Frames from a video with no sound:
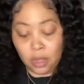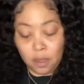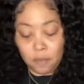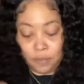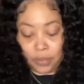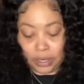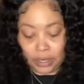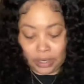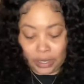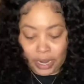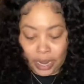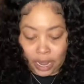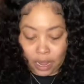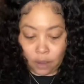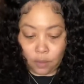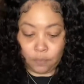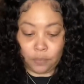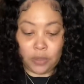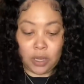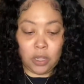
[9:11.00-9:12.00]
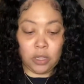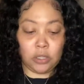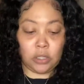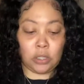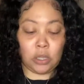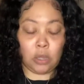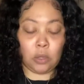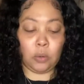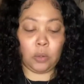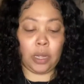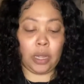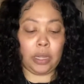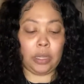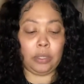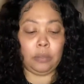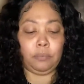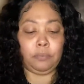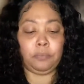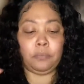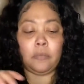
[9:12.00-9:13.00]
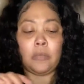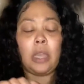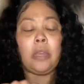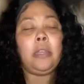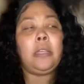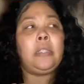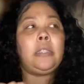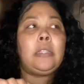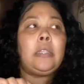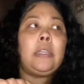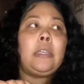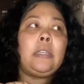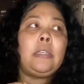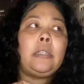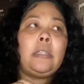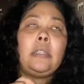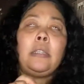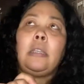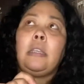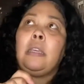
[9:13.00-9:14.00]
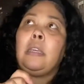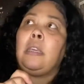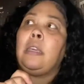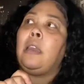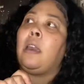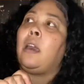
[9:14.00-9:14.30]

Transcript: But anyhow, so this is the